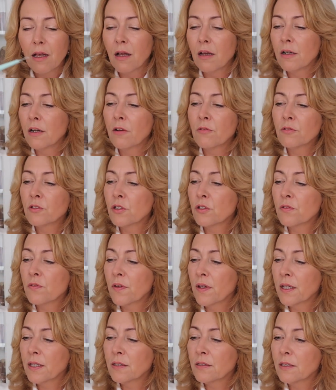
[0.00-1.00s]
And I've just
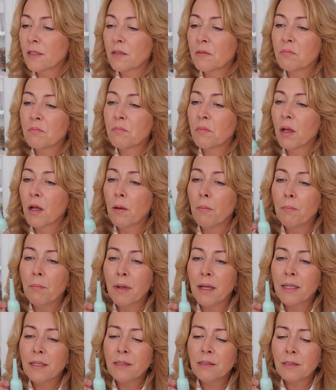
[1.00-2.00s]
found it
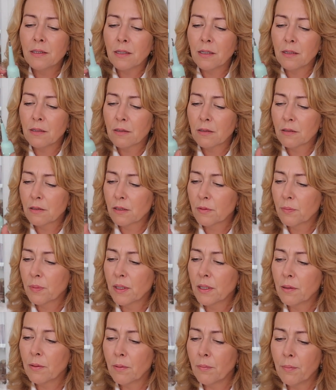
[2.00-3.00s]
amazing. It's
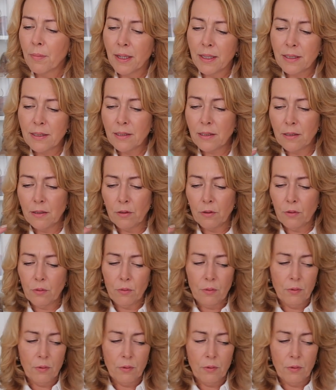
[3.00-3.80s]
been an amazing